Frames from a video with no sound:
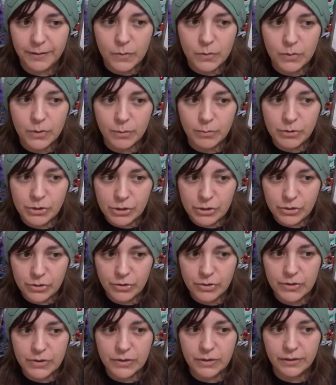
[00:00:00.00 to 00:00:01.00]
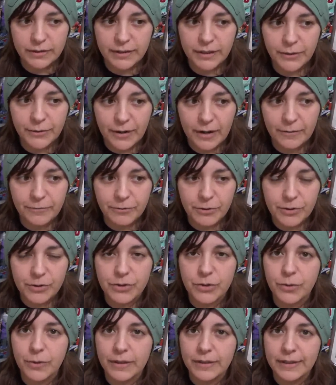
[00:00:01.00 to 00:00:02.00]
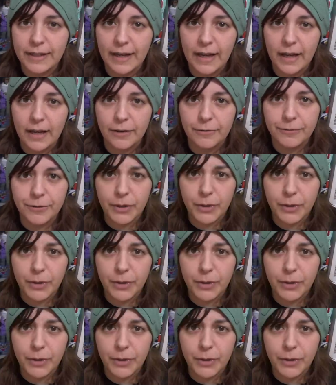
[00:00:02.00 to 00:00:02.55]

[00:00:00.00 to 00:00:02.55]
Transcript: So I'm sure Salty Crafter is going to have